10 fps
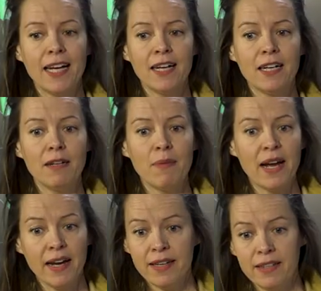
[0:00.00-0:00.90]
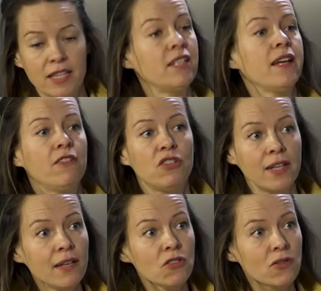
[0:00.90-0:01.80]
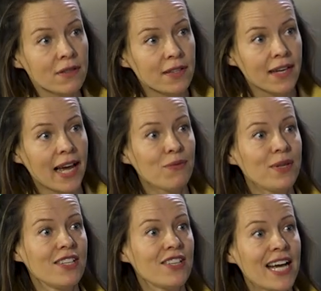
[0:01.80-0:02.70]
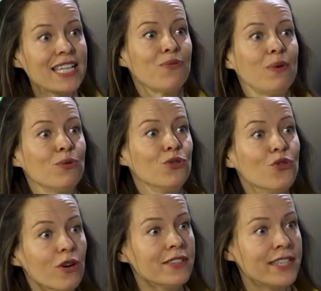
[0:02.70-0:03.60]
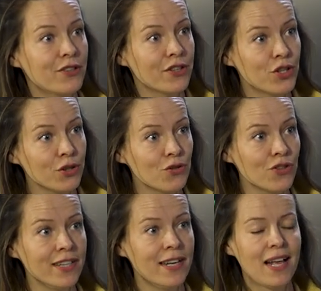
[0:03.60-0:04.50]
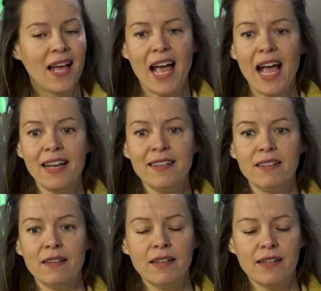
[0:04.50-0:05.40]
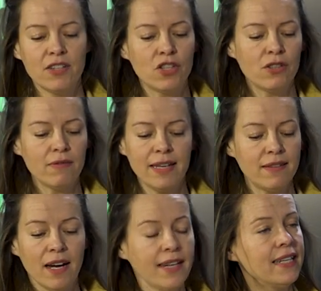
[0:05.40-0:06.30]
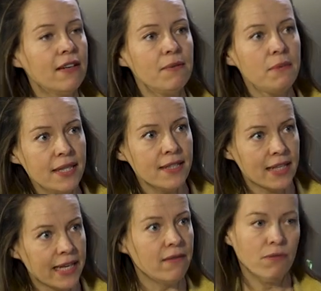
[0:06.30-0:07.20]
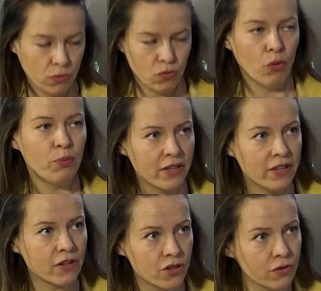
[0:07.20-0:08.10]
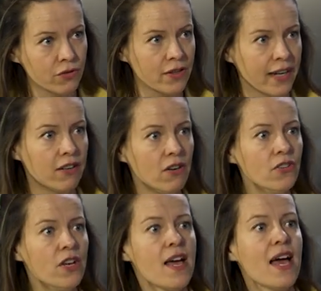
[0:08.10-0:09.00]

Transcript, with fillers: Um, and the state did. And we decided we will not hit our children. And it died down immediately. We stopped hitting our children, thank God.